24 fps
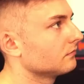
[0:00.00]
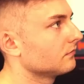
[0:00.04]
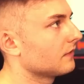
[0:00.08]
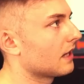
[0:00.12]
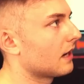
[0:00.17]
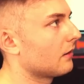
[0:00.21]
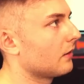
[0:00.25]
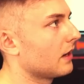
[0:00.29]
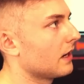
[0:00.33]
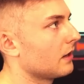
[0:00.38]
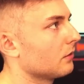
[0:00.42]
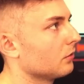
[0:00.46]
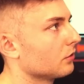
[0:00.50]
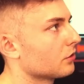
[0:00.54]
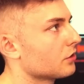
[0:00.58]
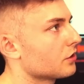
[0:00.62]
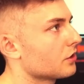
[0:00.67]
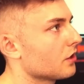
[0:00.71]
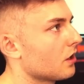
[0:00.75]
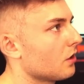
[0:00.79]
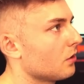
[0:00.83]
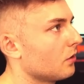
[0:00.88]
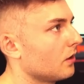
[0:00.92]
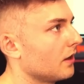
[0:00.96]
That way it will
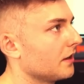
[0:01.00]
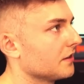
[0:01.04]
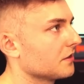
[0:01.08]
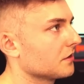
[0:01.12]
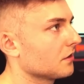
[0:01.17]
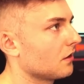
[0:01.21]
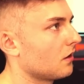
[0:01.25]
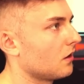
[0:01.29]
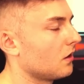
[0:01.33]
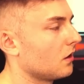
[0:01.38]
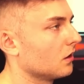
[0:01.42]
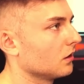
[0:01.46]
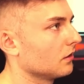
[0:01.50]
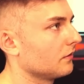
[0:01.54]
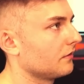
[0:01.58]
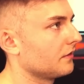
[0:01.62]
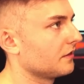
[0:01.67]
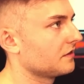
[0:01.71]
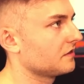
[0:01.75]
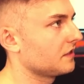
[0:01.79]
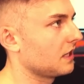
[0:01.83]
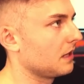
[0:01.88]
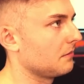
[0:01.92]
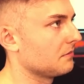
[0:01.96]
show us all of the
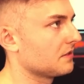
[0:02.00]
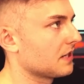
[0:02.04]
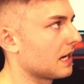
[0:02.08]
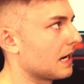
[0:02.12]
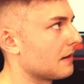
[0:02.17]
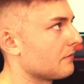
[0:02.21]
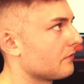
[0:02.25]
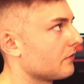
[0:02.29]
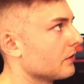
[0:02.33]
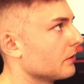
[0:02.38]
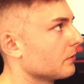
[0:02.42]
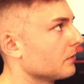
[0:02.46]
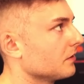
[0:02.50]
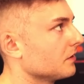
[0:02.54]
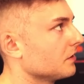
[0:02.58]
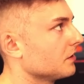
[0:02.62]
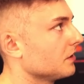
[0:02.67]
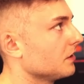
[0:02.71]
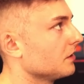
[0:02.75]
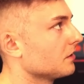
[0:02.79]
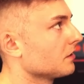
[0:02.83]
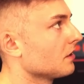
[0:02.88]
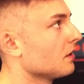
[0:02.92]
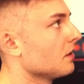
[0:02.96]
same time
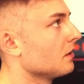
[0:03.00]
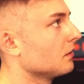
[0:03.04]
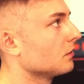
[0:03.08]
frequencies.